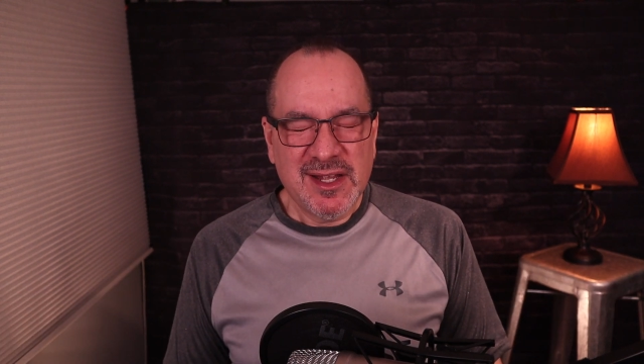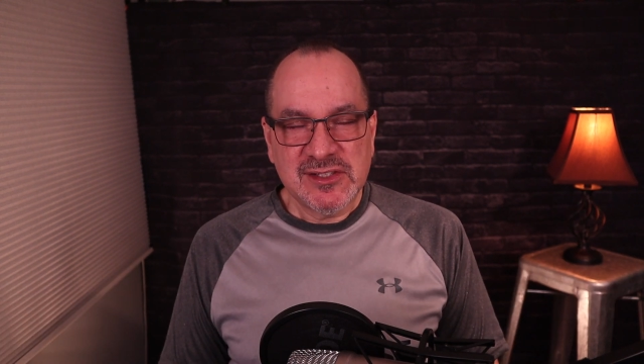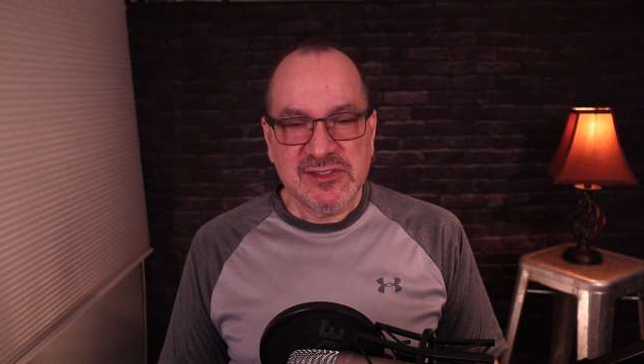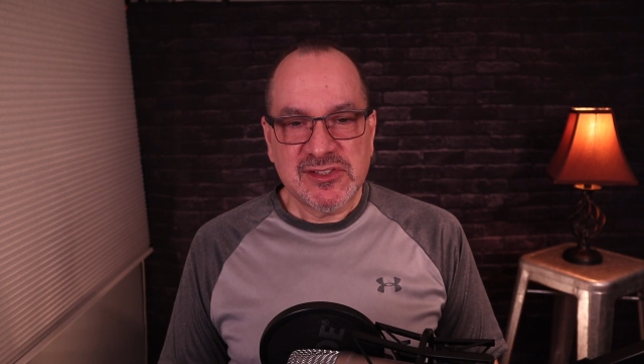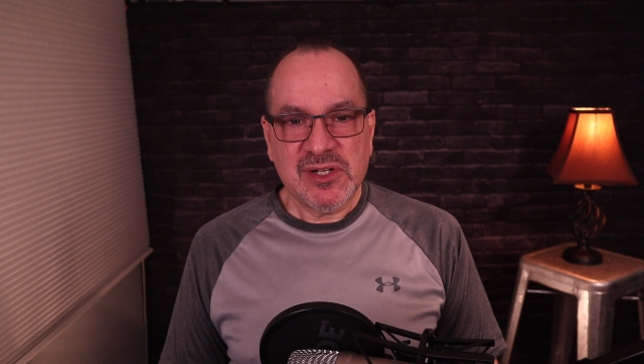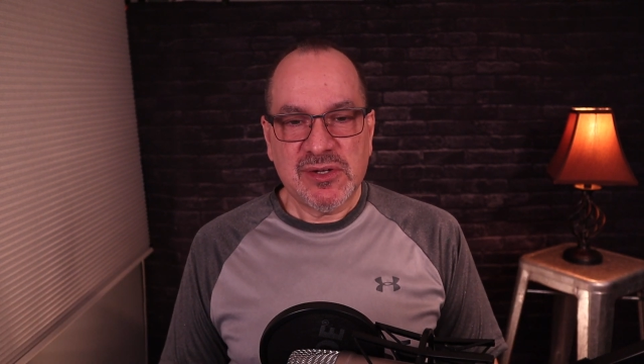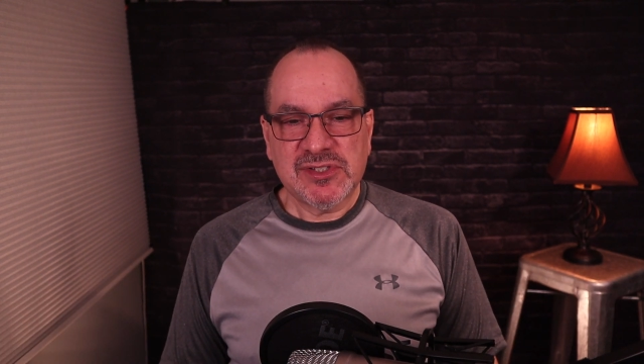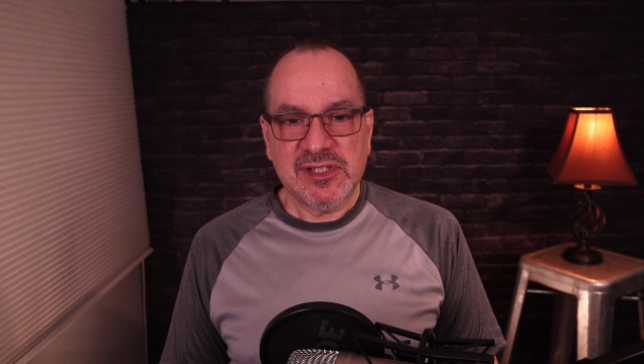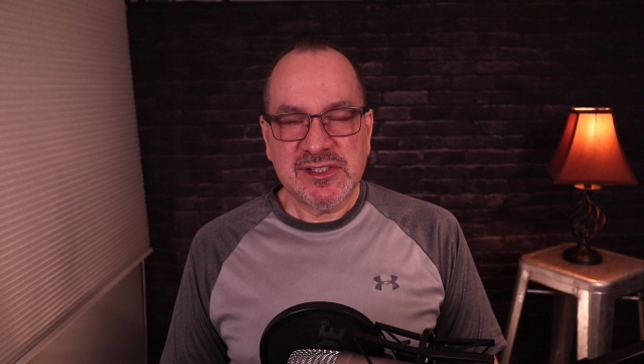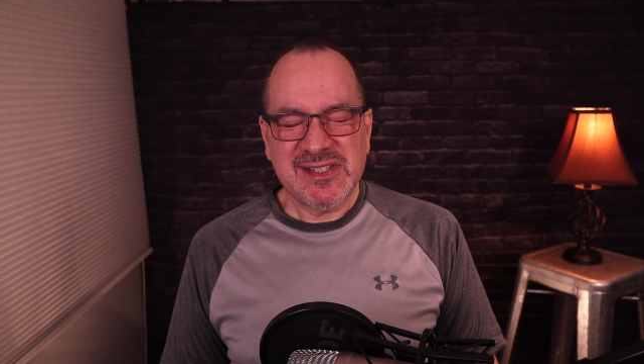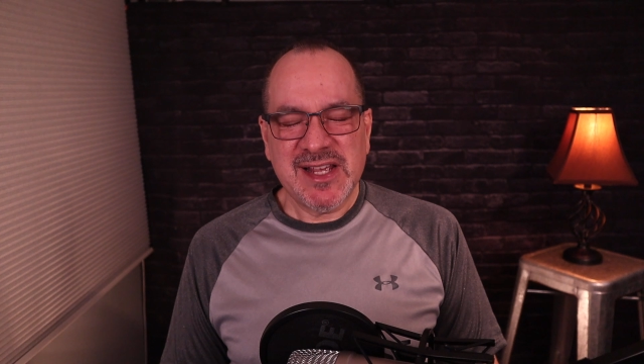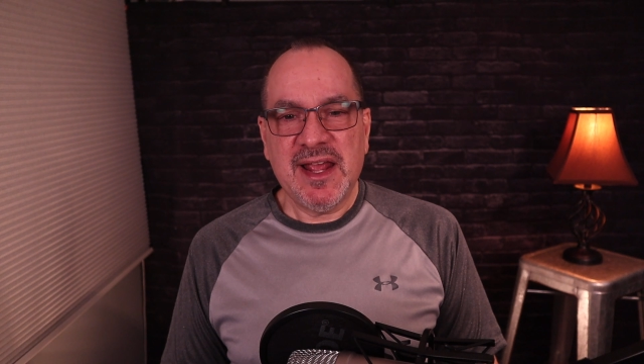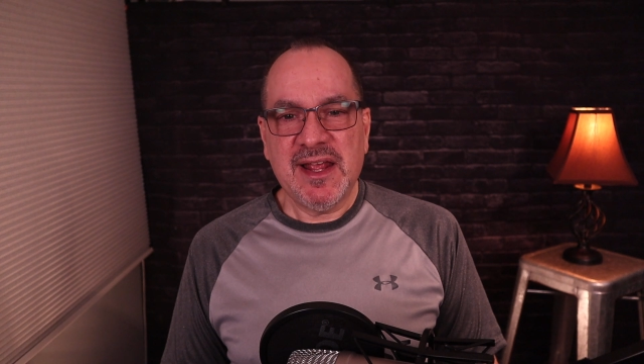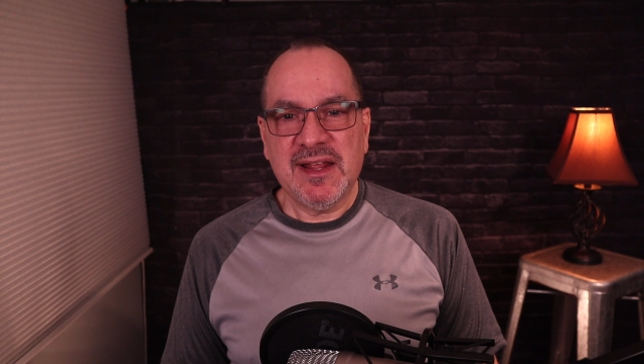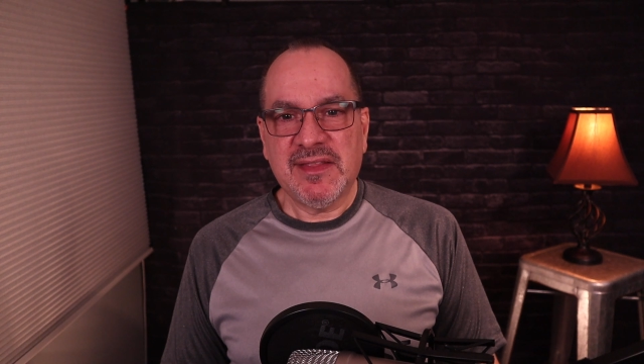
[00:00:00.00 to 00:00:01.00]
So to
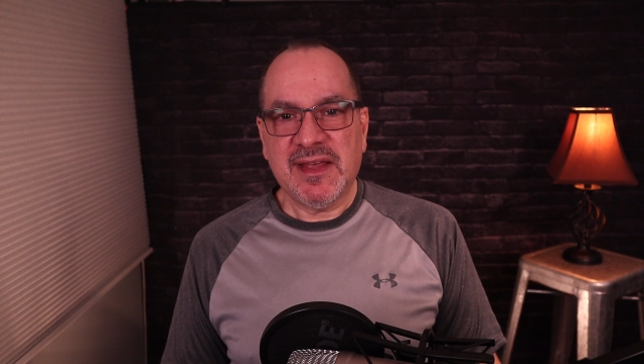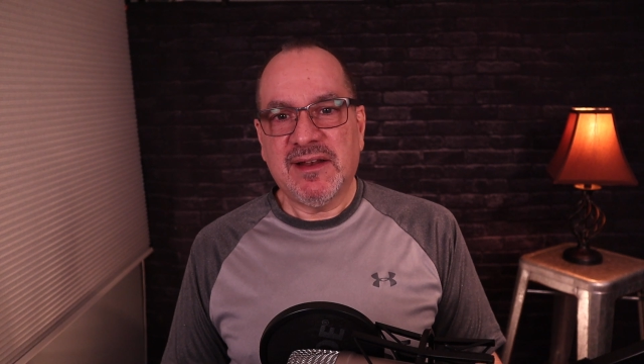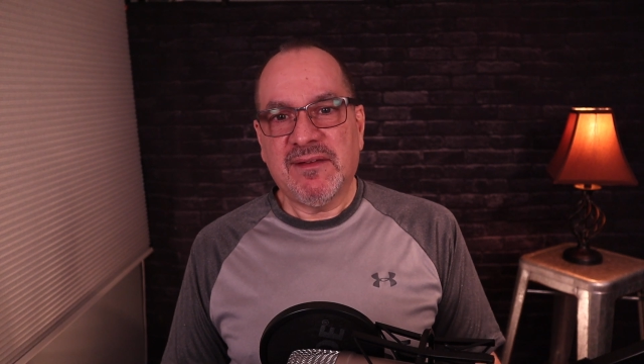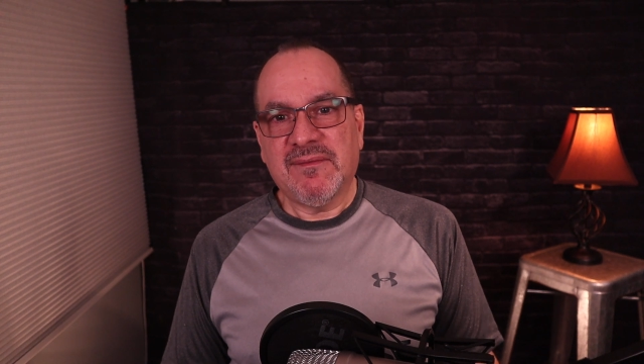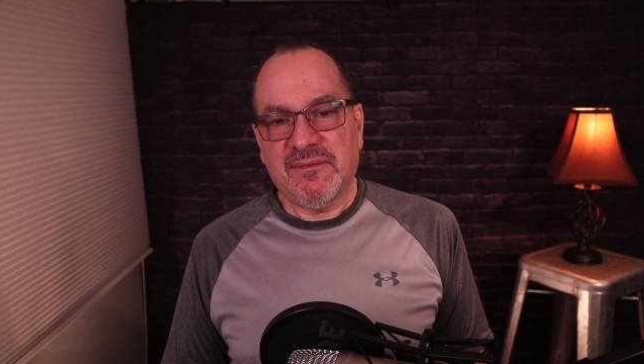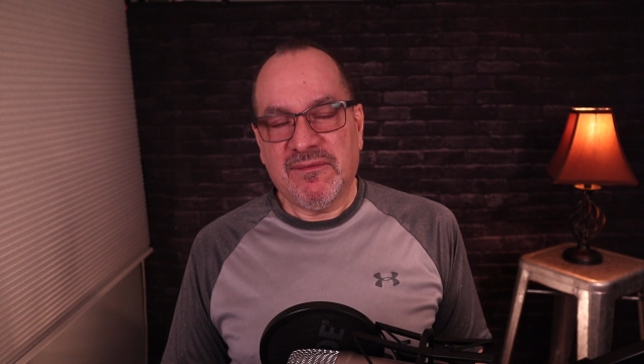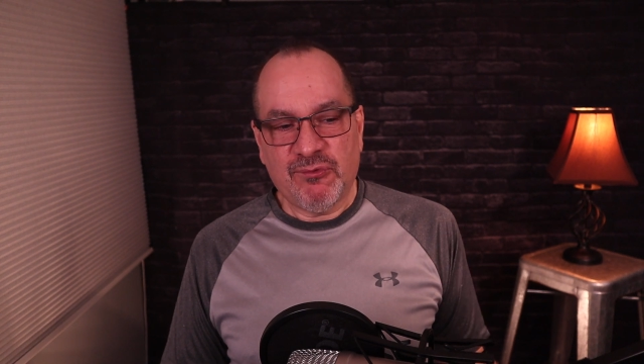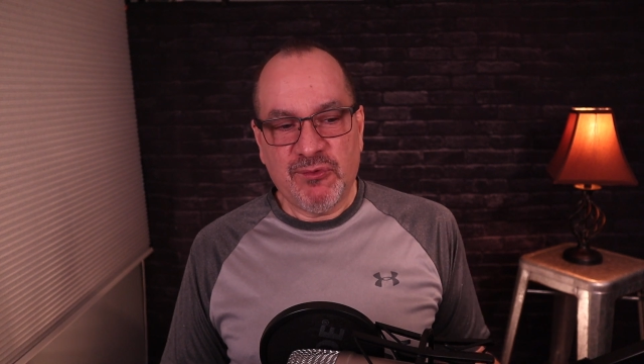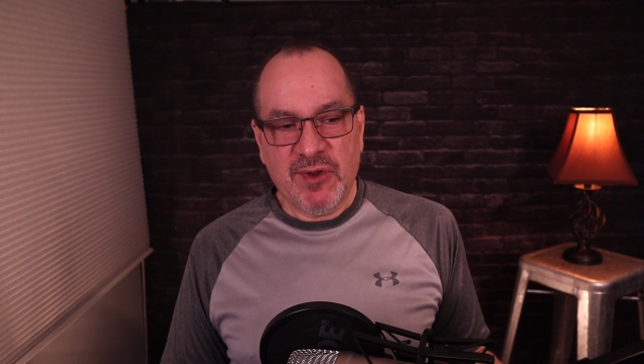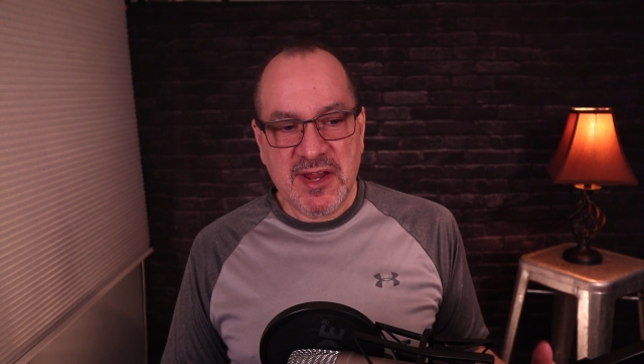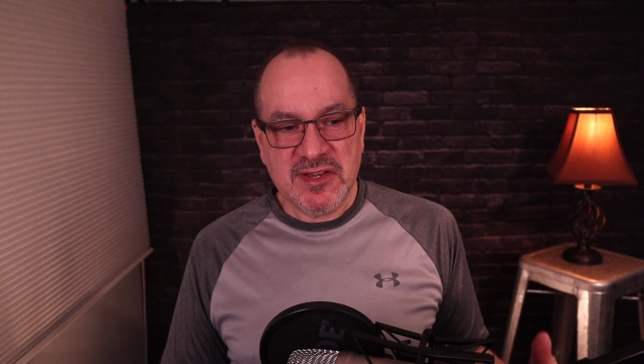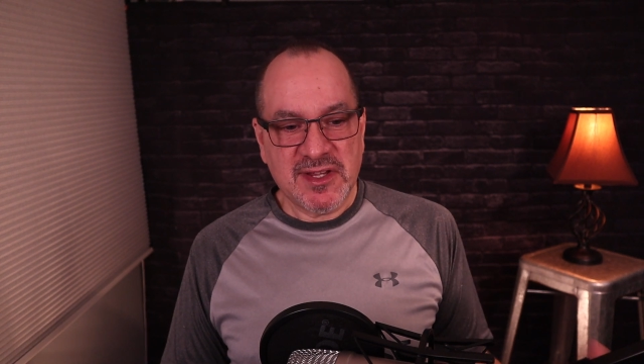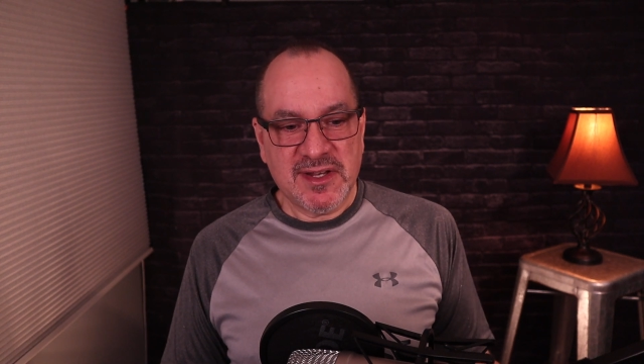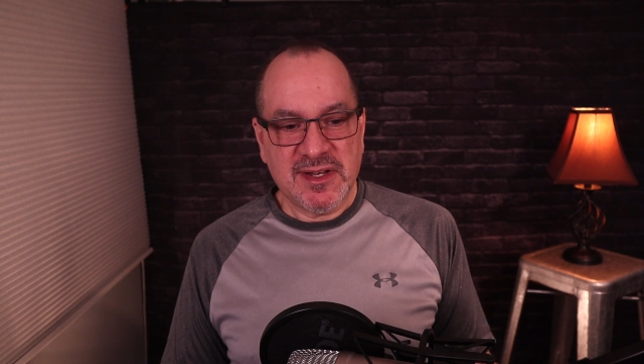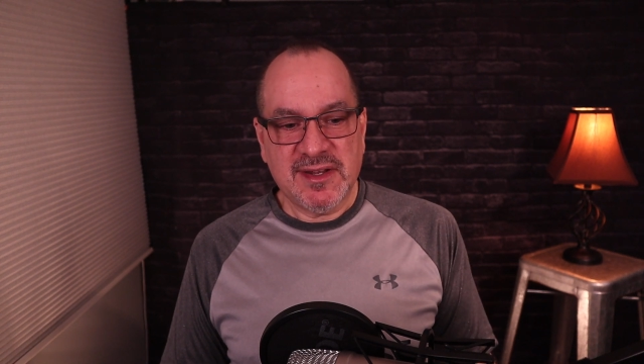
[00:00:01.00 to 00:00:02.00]
say that
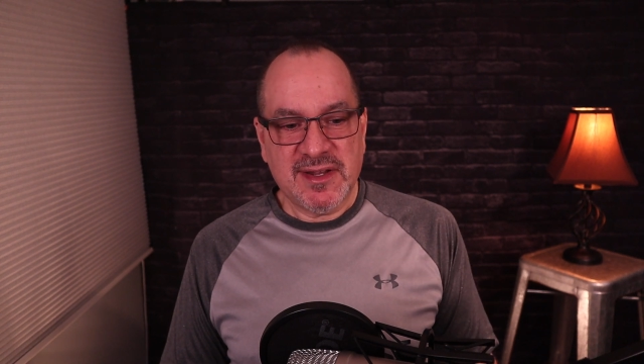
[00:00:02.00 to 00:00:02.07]
reason